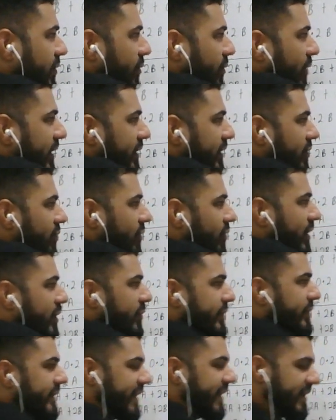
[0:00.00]
1
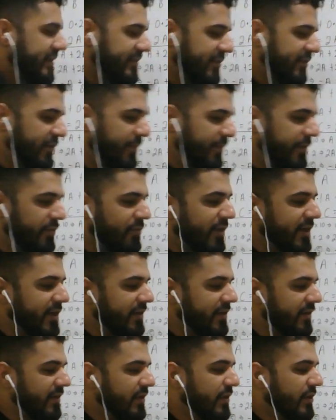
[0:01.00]
over 10 is
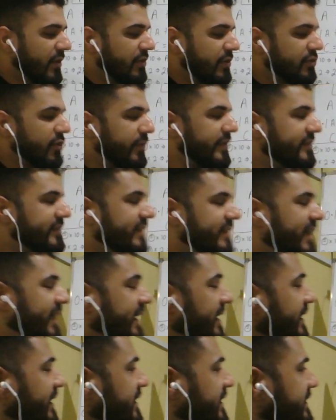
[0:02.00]
0.1. So we
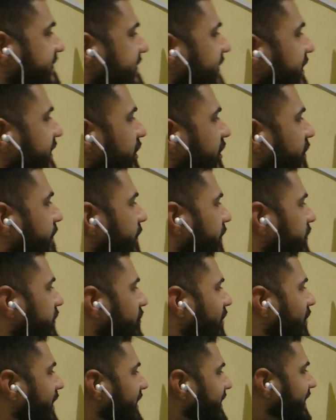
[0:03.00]
say
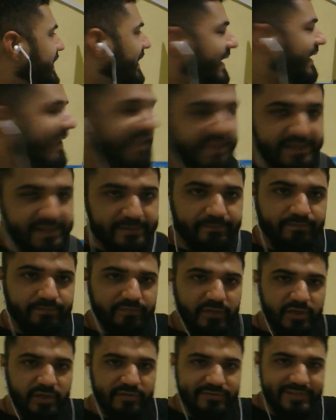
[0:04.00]
0.1 A,
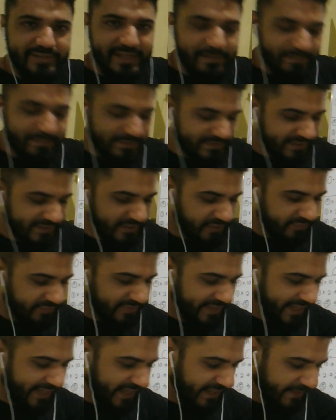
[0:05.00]
because 10% of
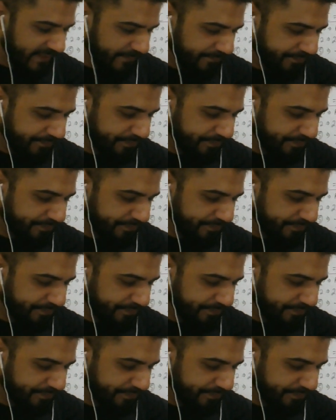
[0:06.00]
A.